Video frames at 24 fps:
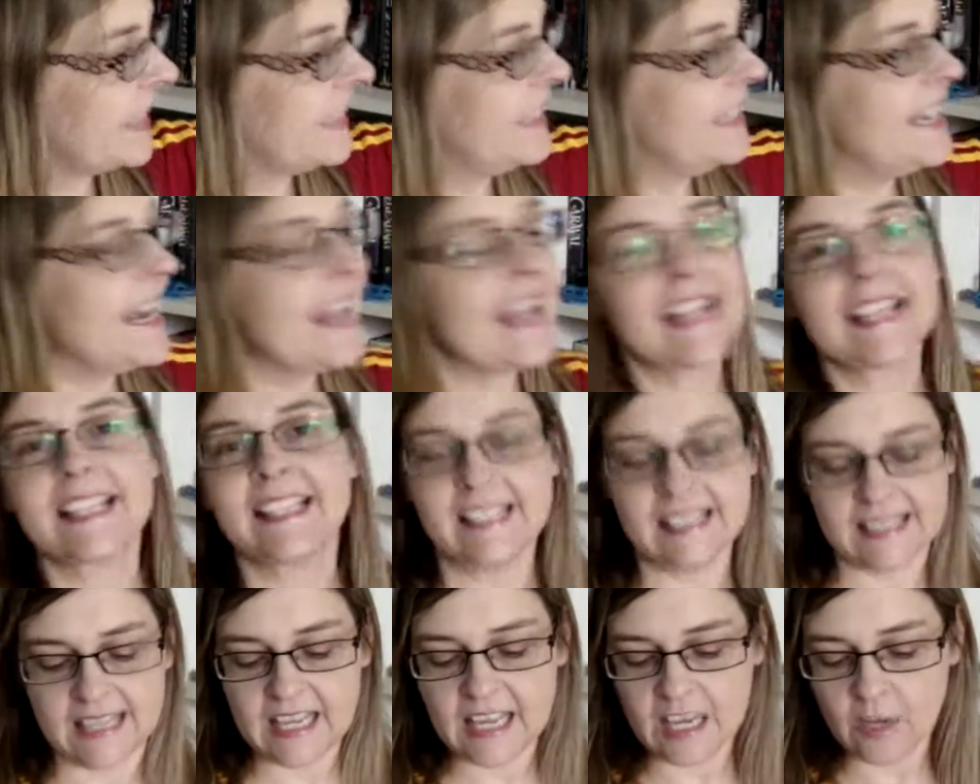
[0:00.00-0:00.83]

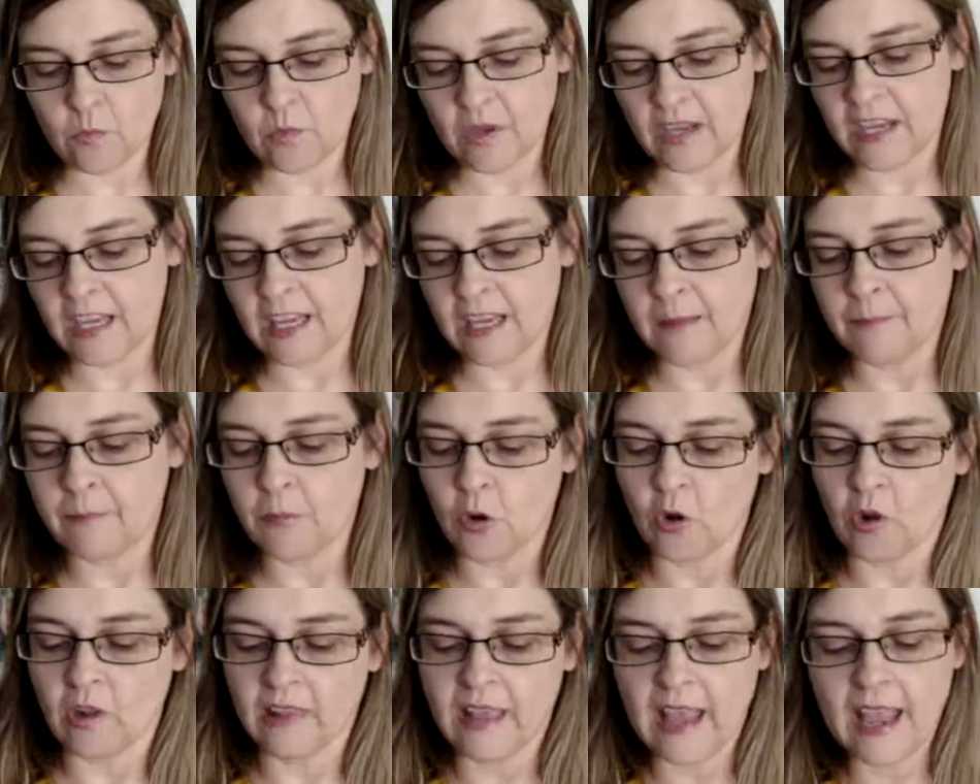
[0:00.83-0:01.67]
Next thing we
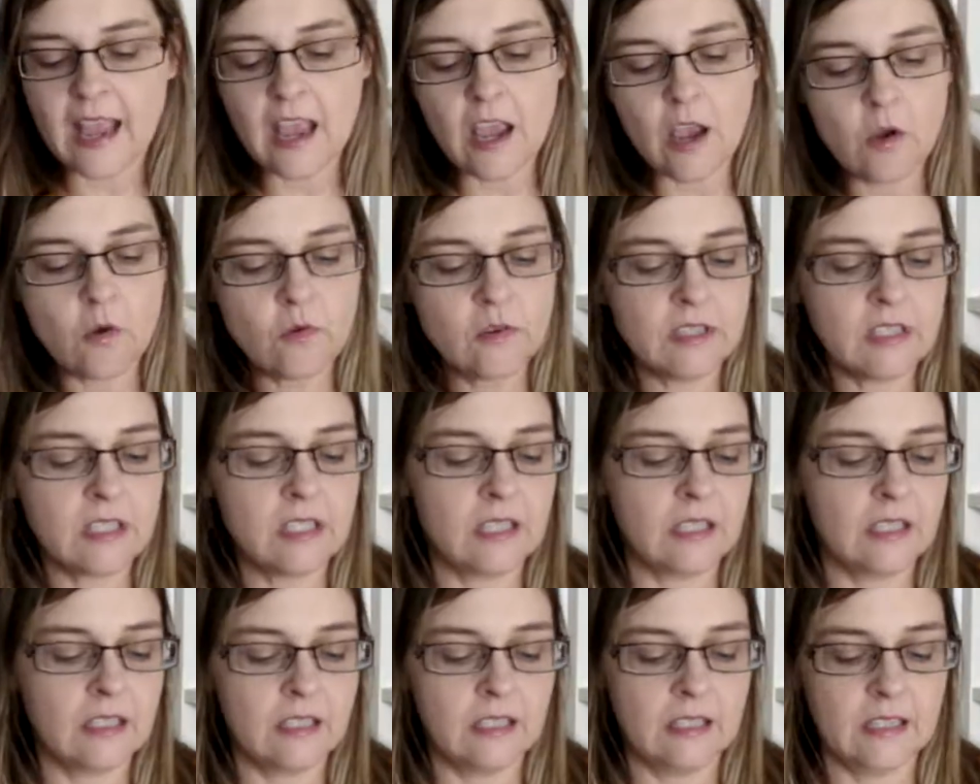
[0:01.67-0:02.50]
pull out
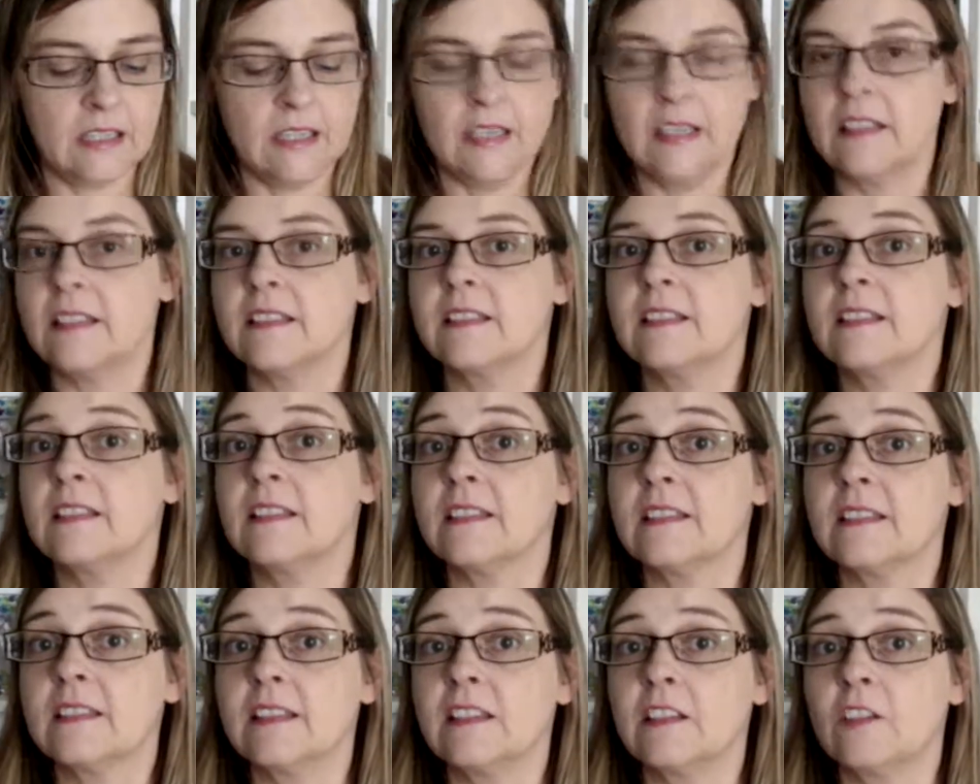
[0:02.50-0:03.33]
is
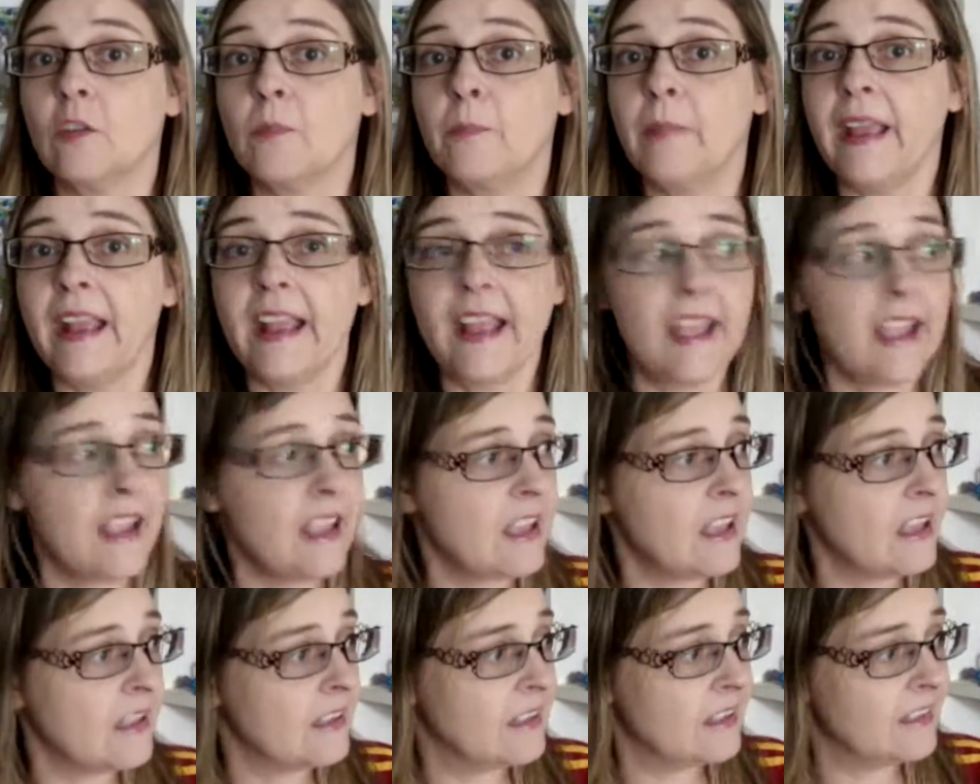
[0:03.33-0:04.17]
this little bag.
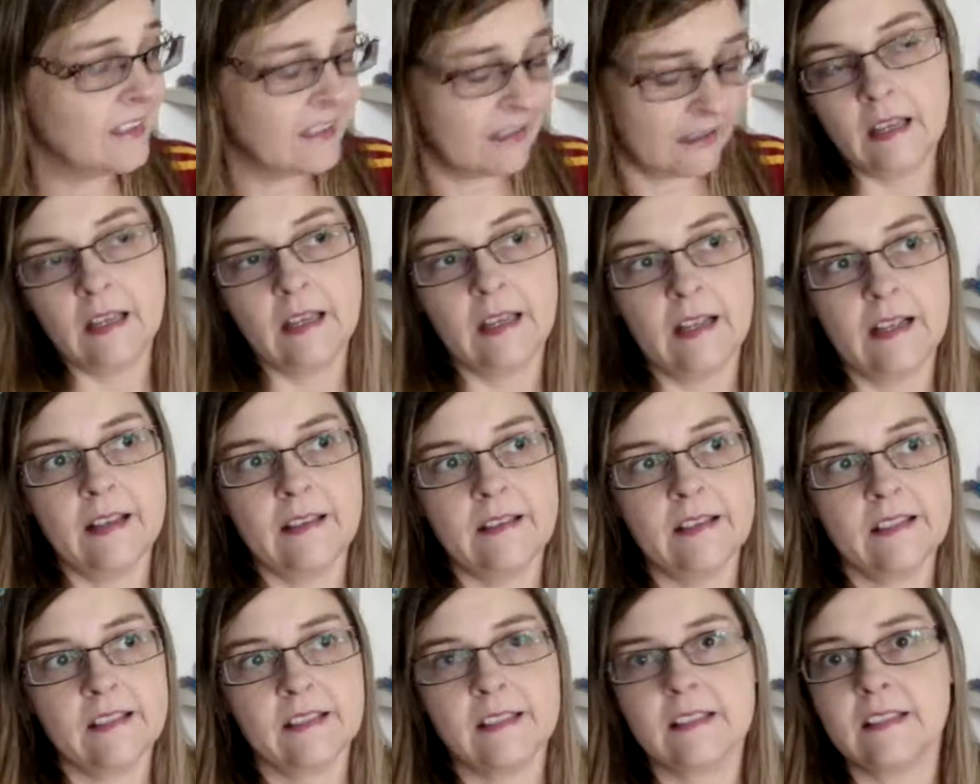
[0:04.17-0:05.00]
And
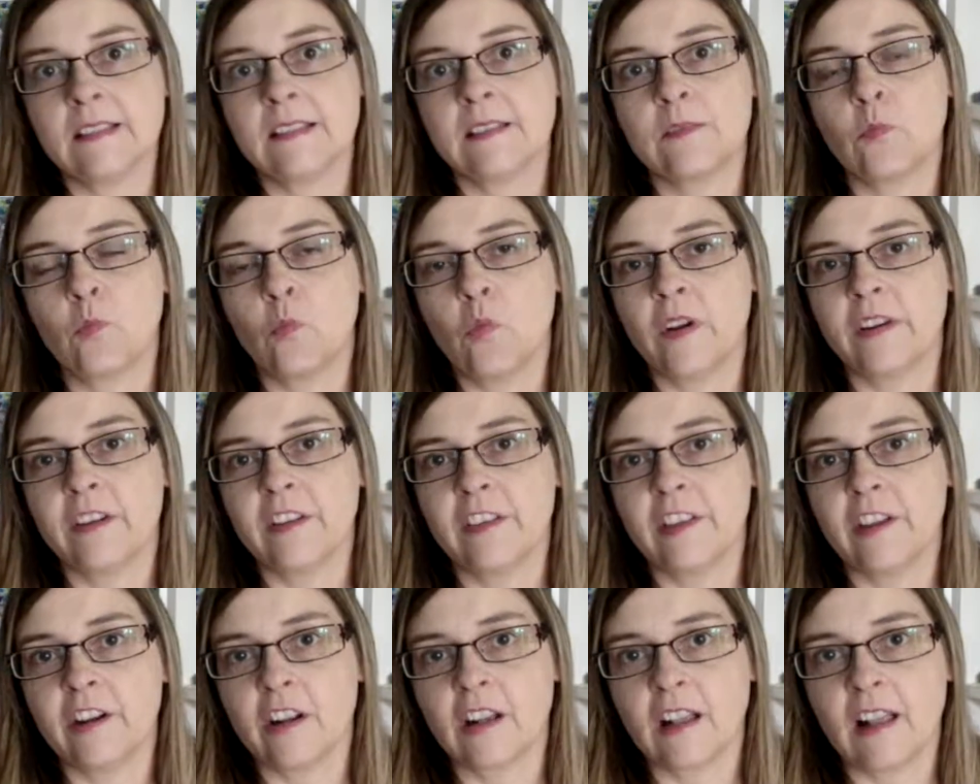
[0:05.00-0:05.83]
this is one
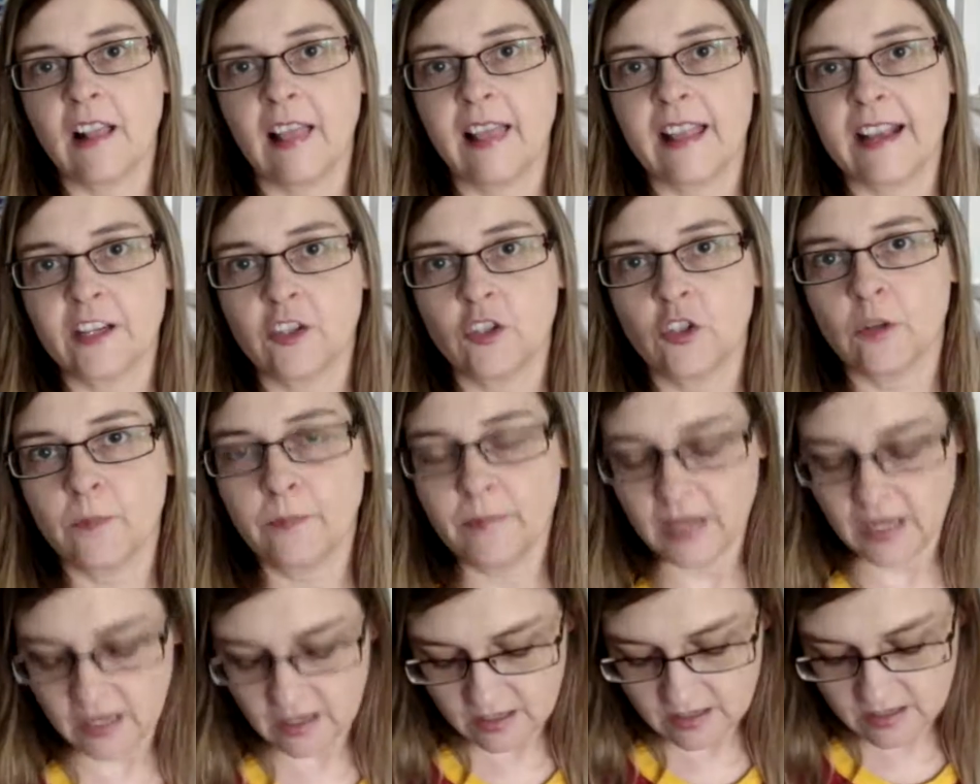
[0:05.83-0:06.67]
of their collector
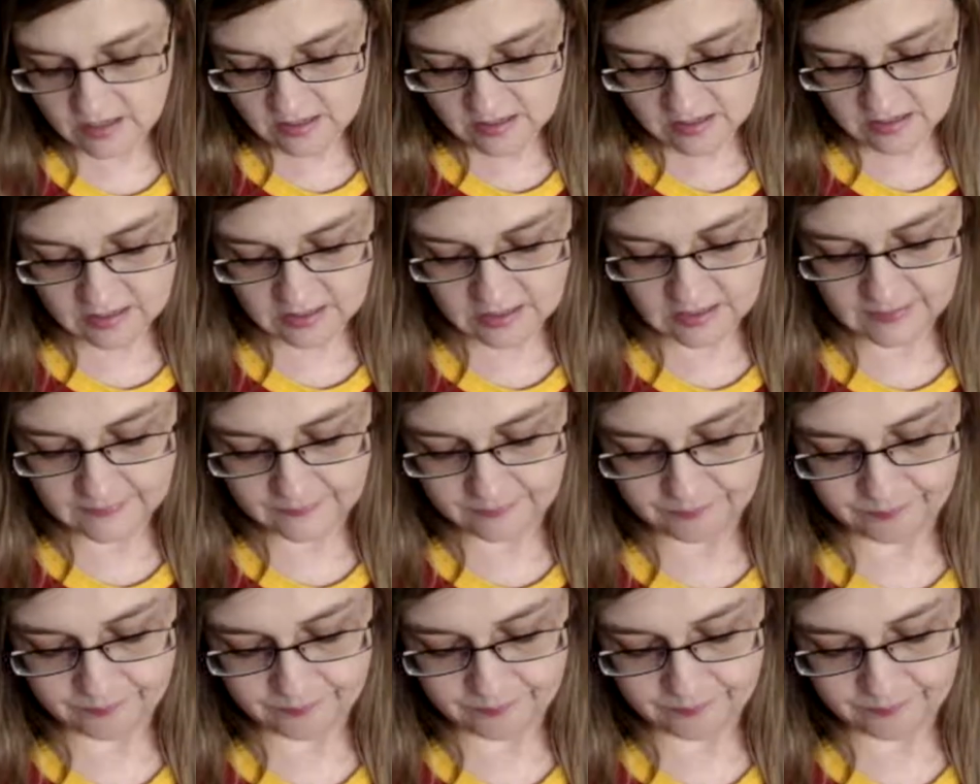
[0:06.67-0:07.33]
pins.